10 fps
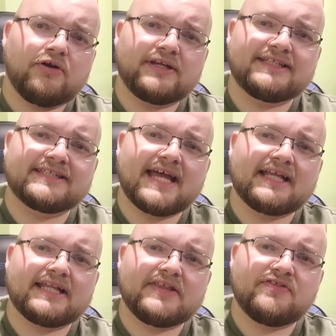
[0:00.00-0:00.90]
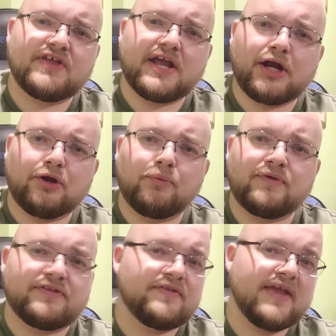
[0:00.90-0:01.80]
aren't exactly there
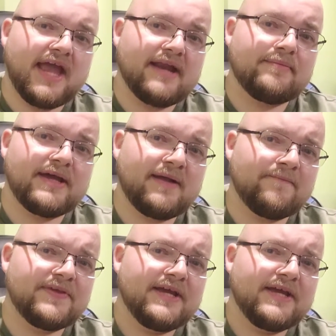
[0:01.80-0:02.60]
within the anime.